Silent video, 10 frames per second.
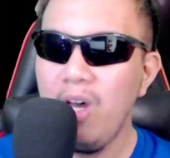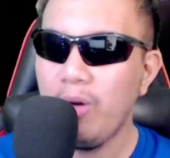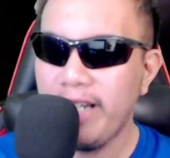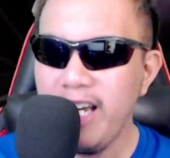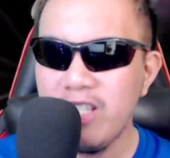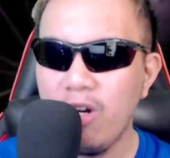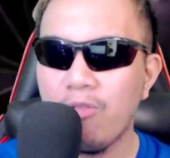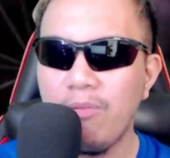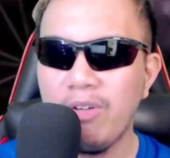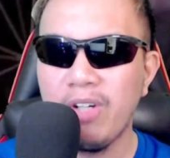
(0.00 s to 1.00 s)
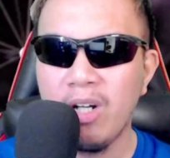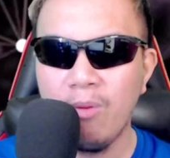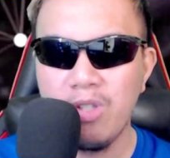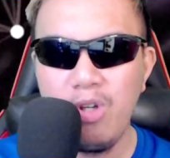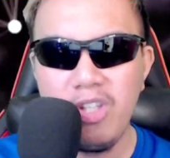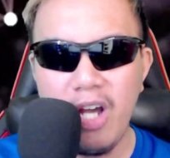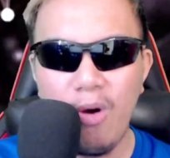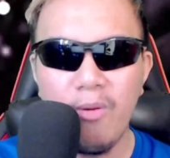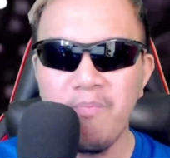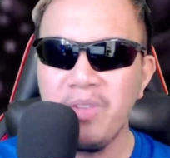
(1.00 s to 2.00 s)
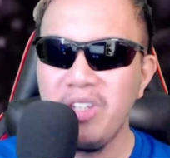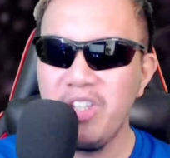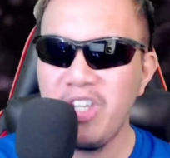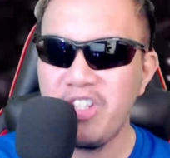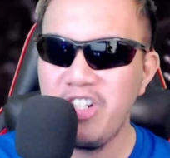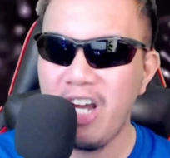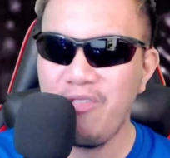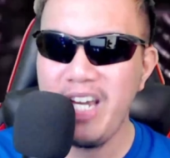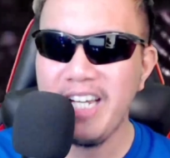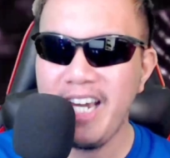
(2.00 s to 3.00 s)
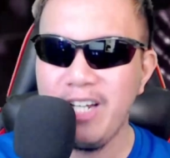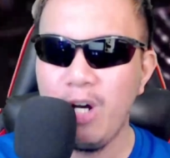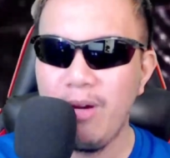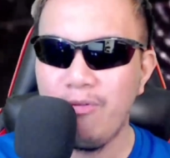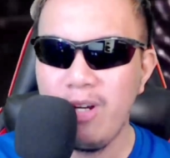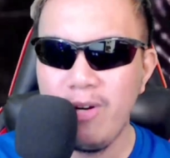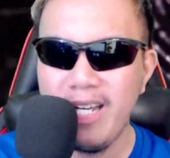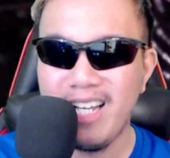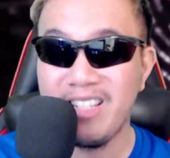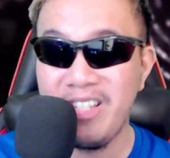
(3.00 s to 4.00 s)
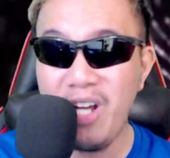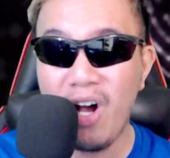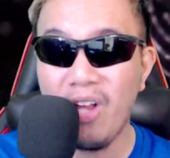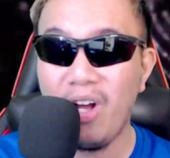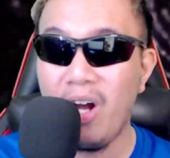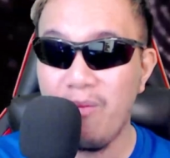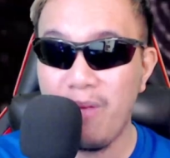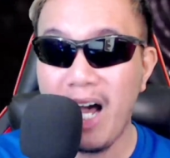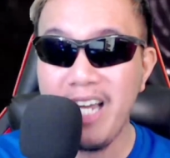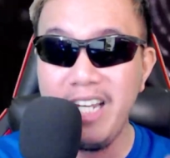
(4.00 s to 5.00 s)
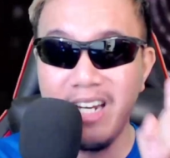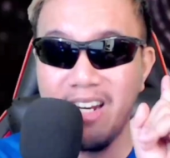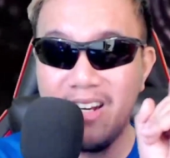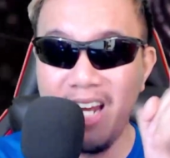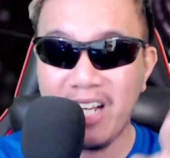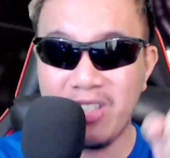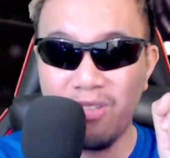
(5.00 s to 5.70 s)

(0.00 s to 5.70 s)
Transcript: Okay, so from my freaking home studio, this is Jeff, aka Nomad Fury, and I'll see y'all on my next